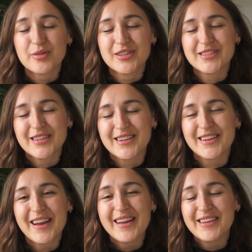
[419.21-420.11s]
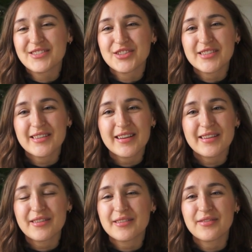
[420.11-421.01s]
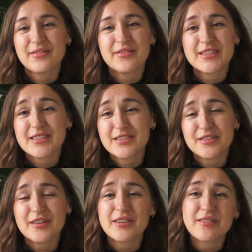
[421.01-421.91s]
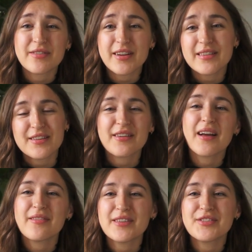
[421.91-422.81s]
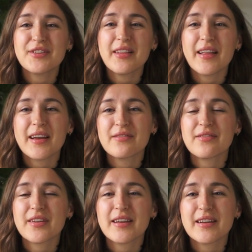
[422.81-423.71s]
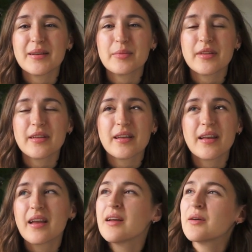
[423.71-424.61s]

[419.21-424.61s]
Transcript: person, just like your sister or your friend that you have in your life. And I'm thinking,